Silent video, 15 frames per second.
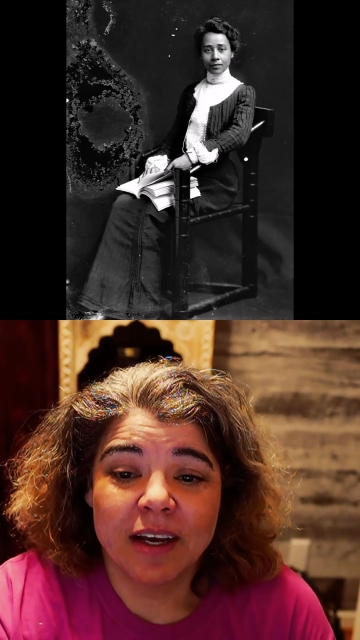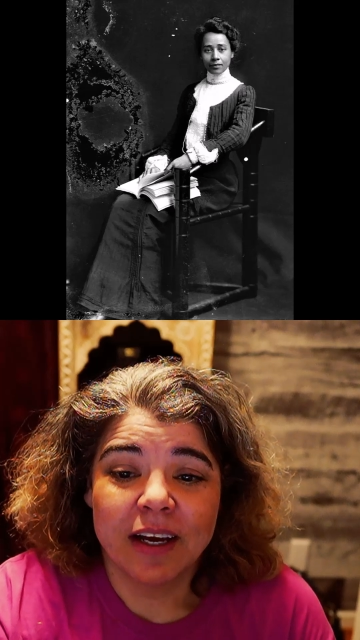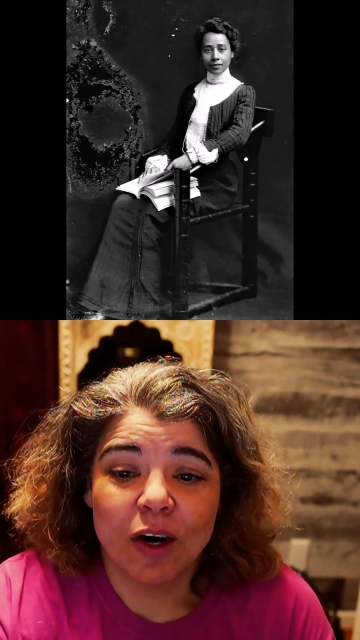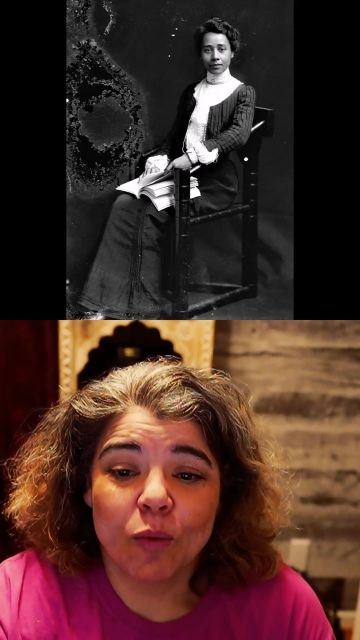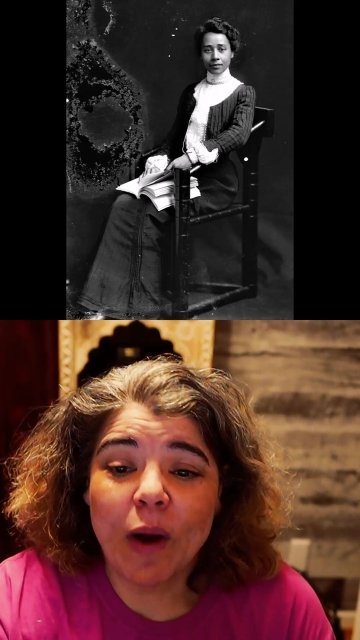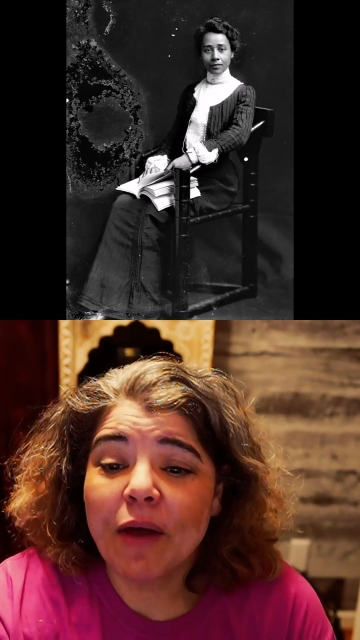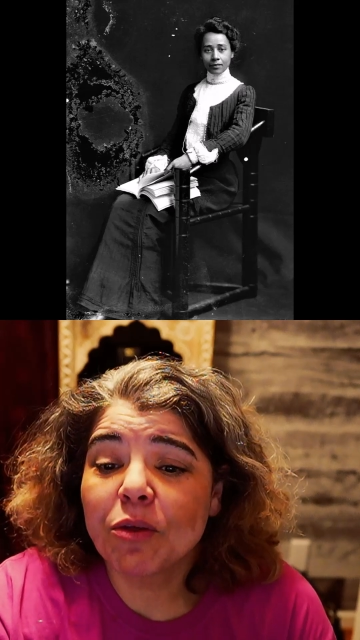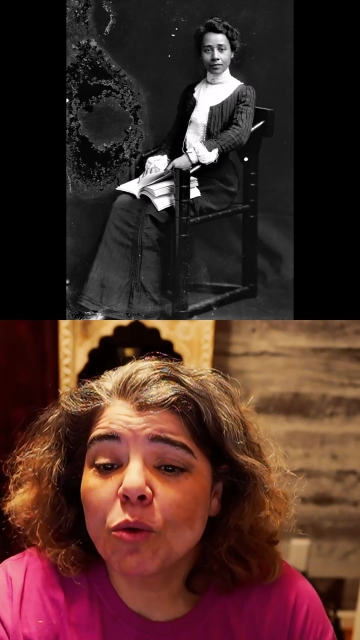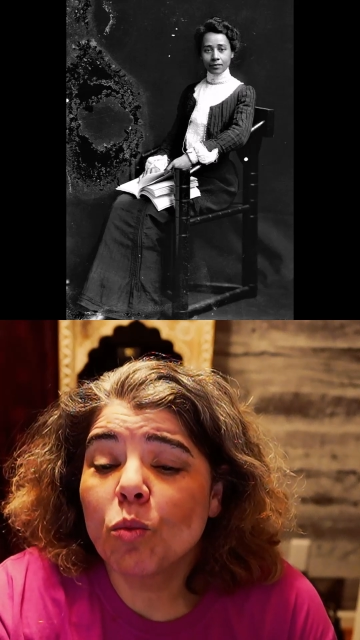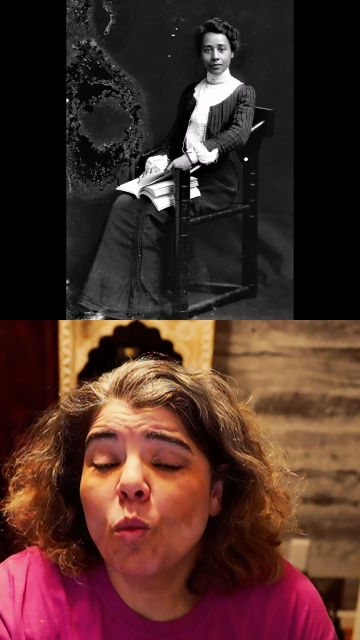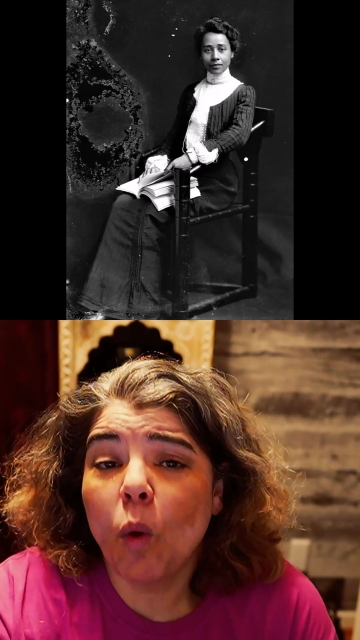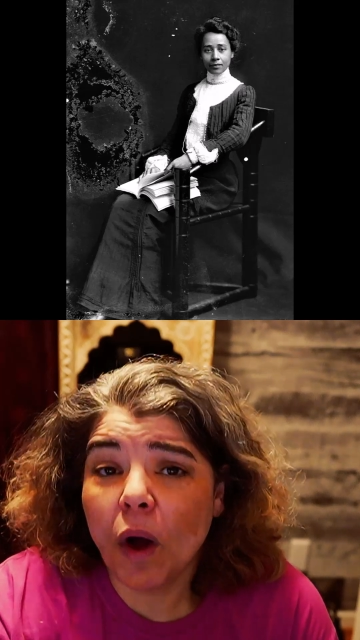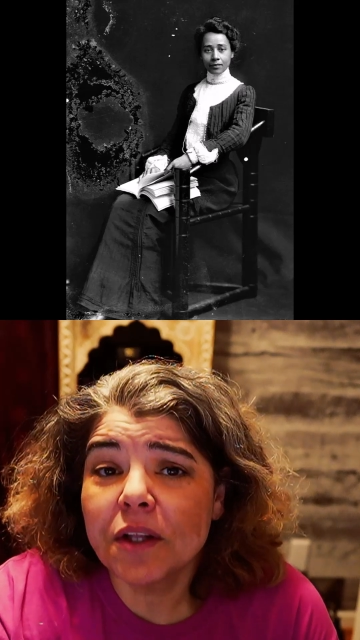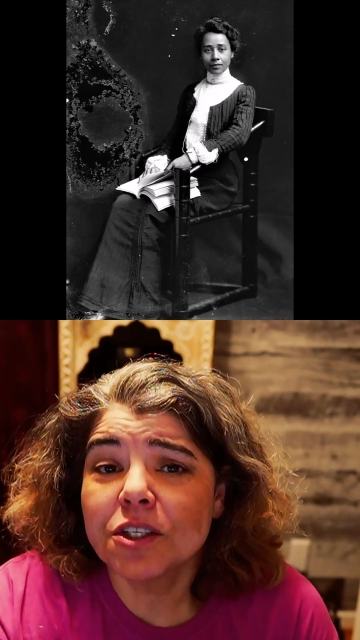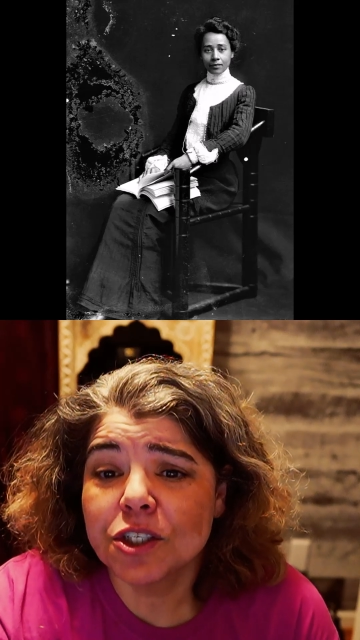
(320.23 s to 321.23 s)
rather
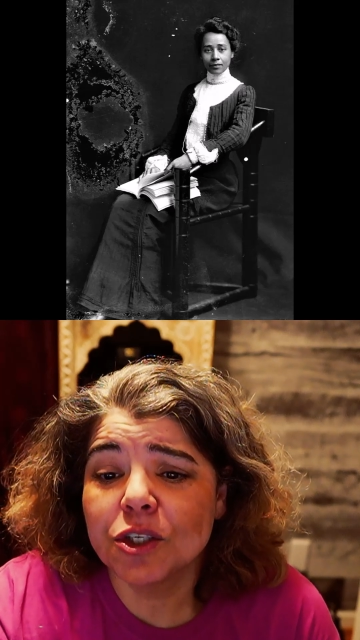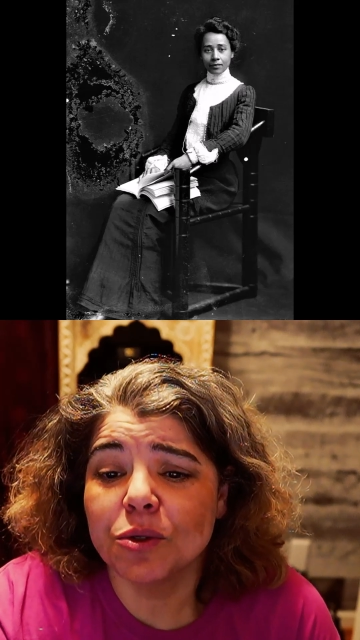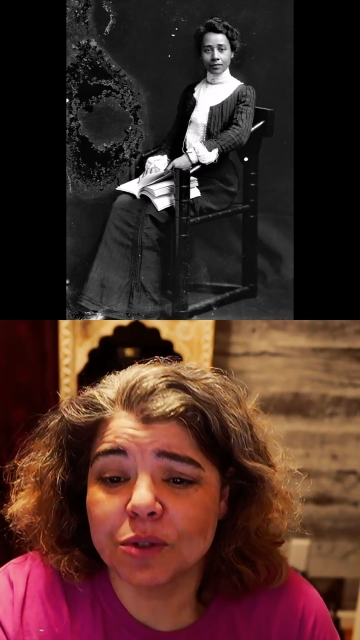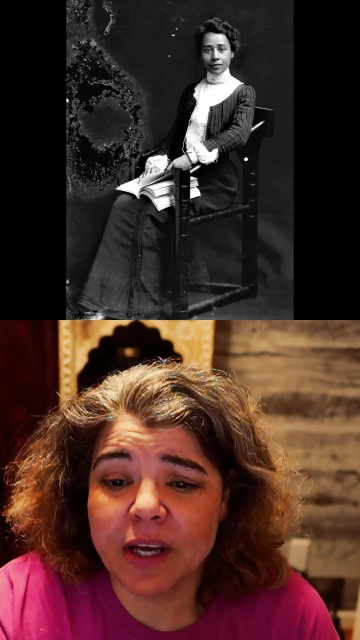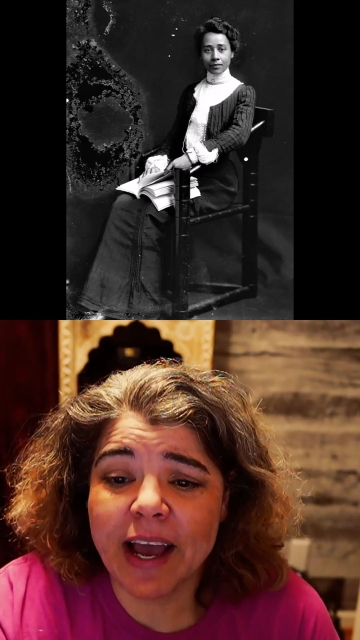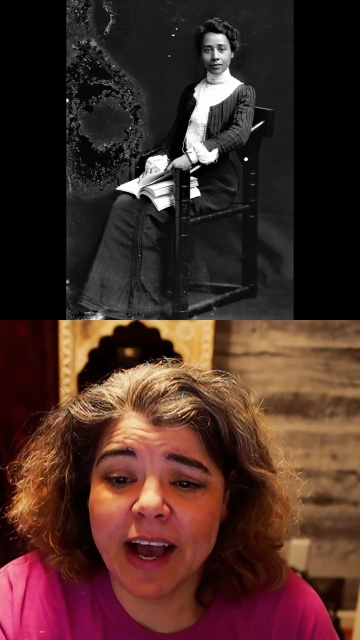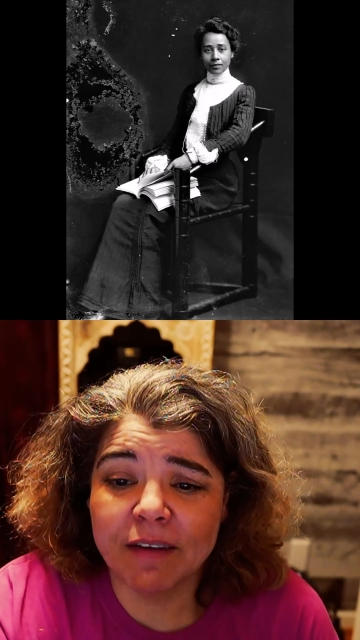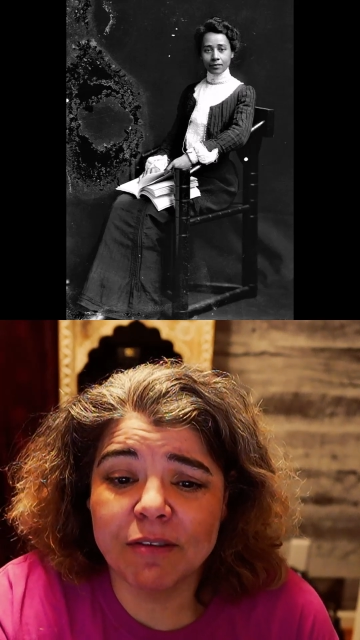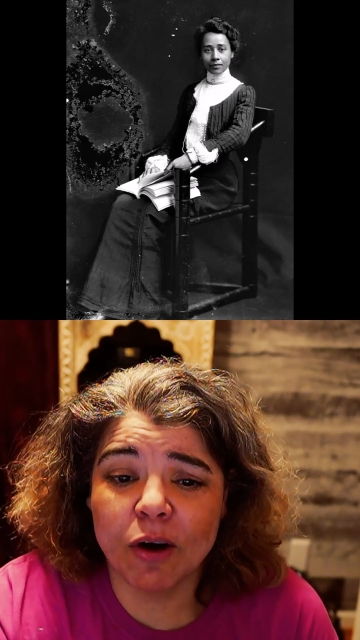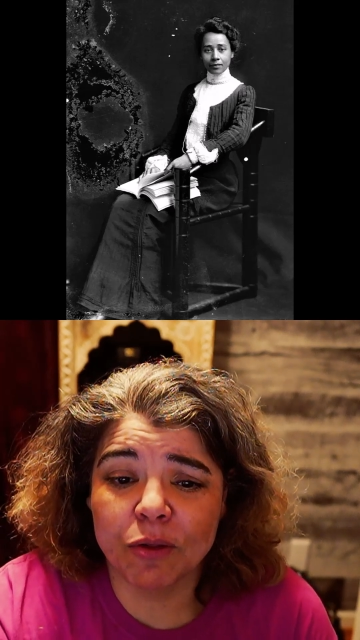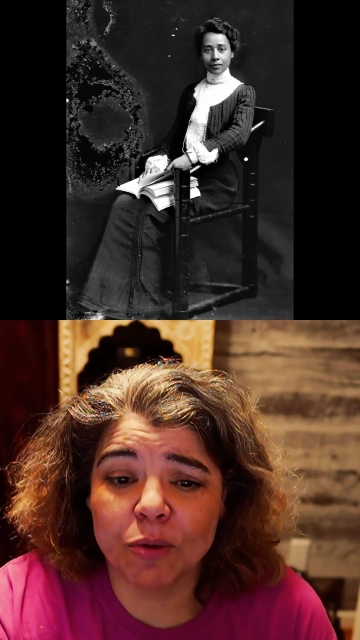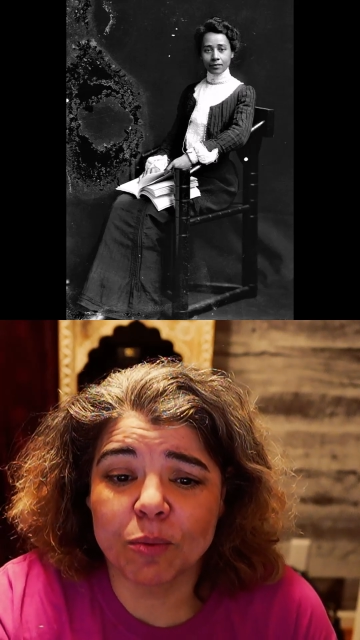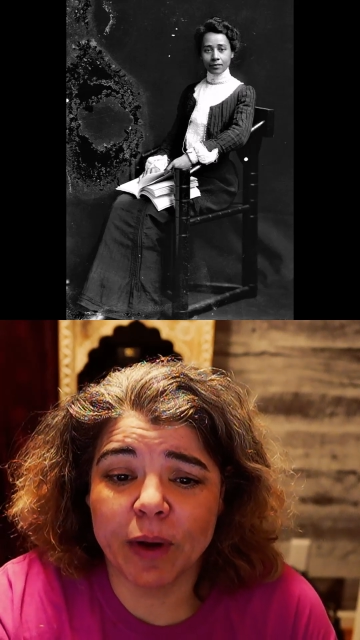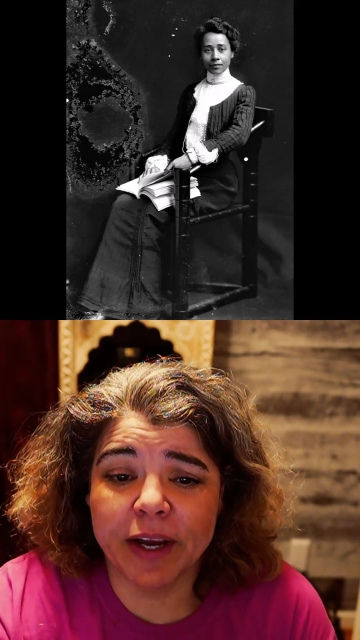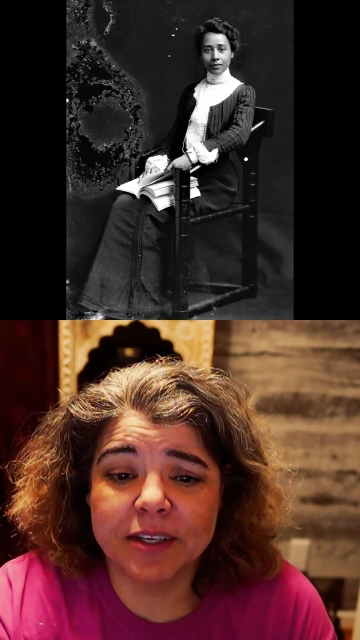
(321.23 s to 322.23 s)
wants you to have all the
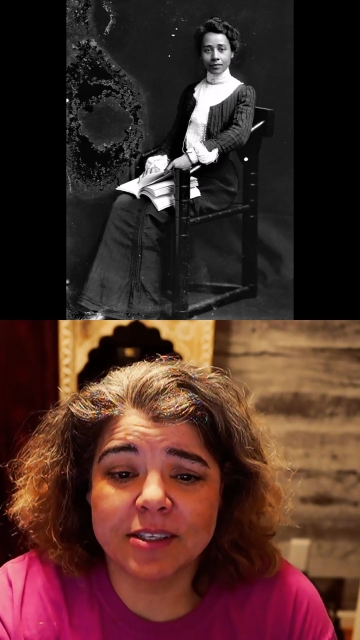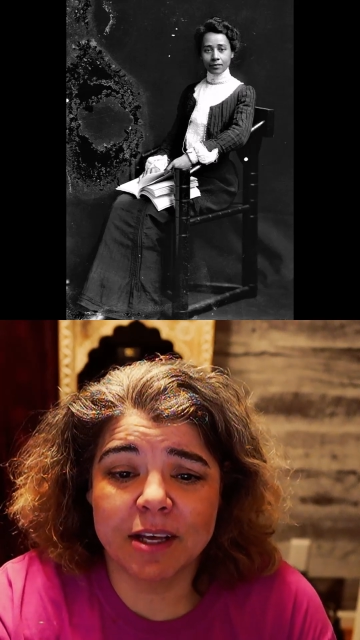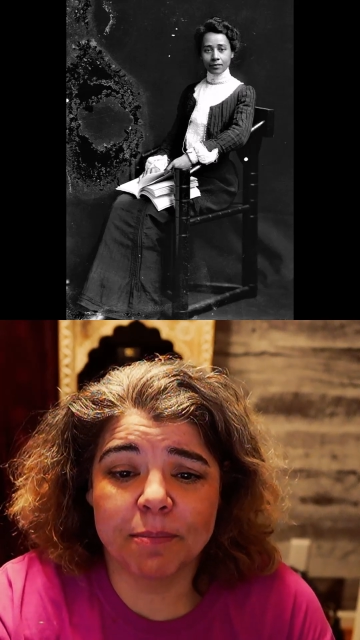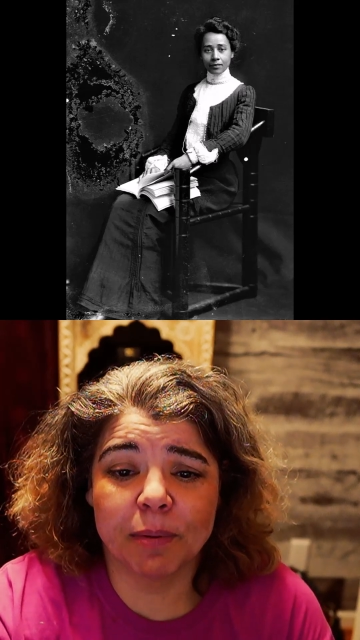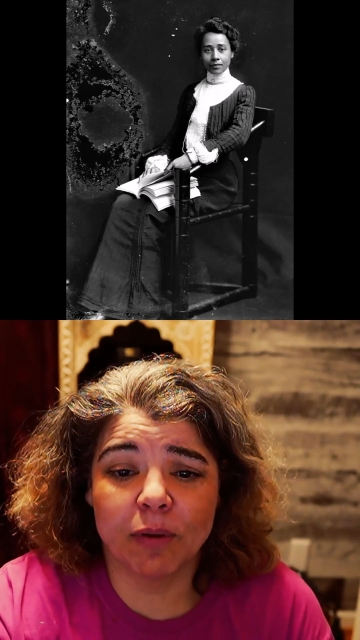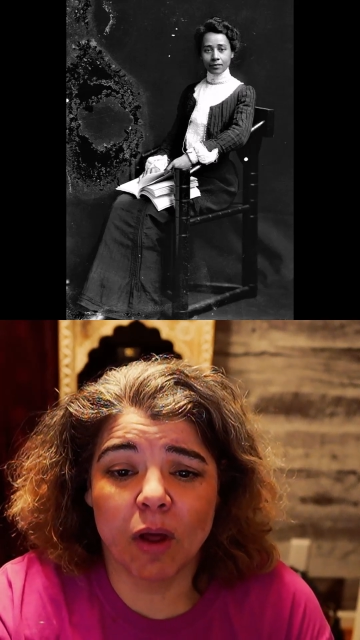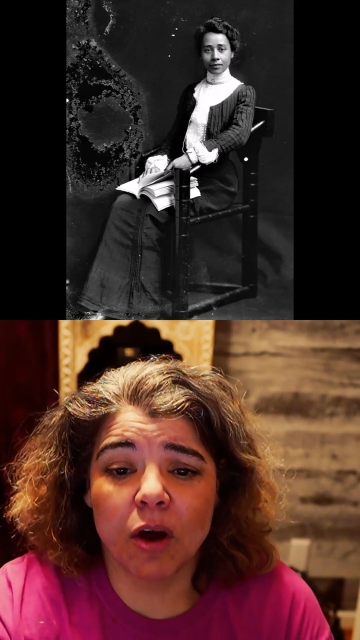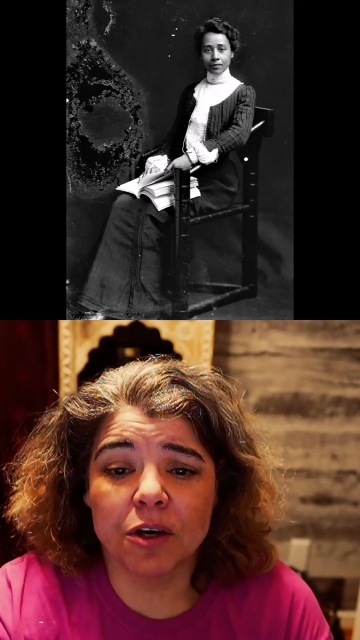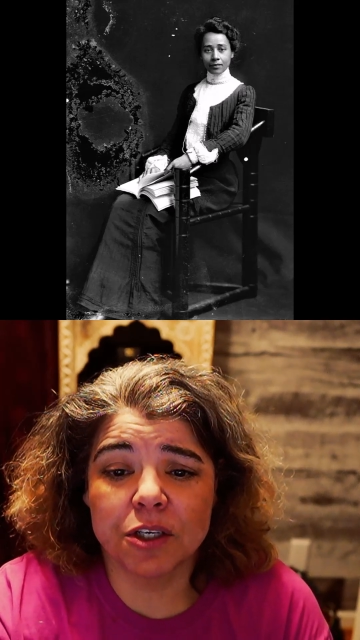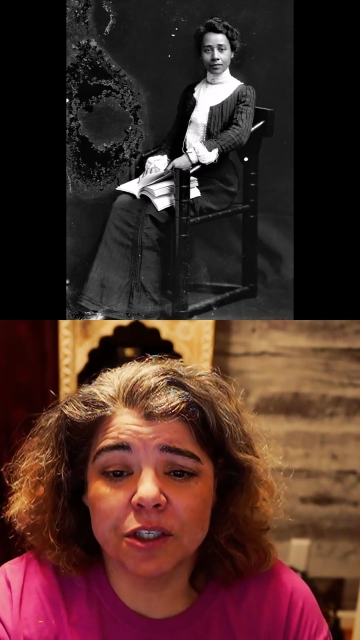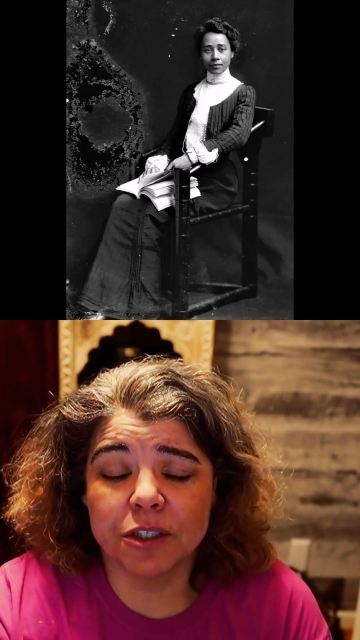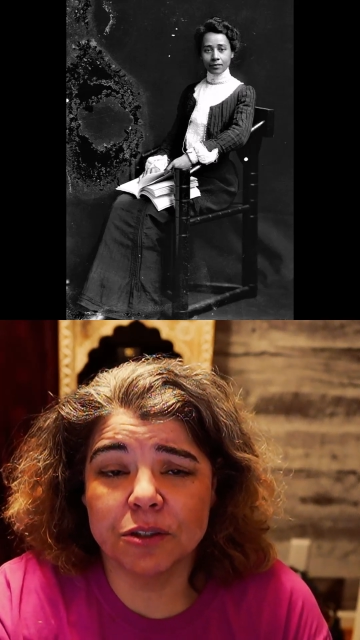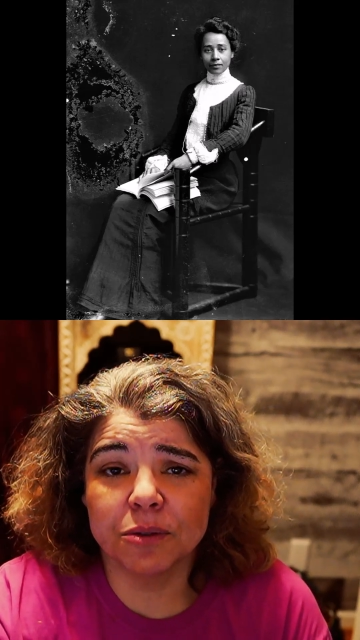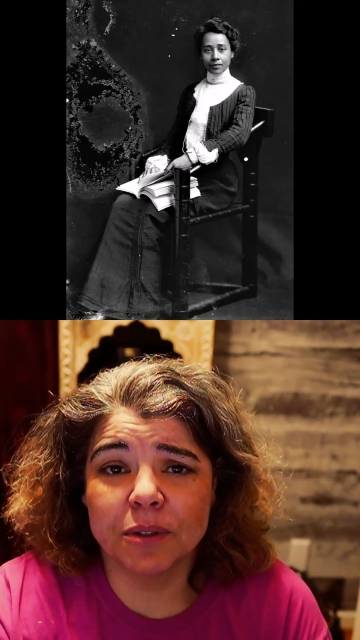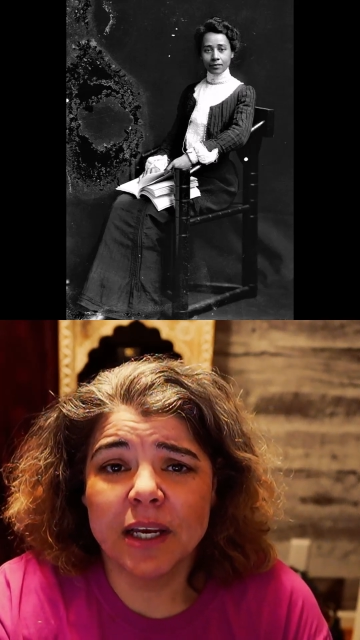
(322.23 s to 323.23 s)
rights that belong to
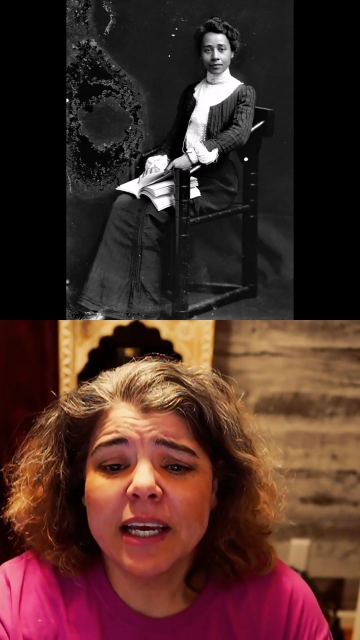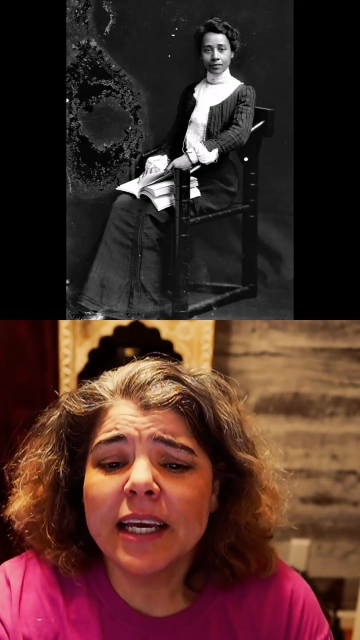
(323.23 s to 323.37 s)
you.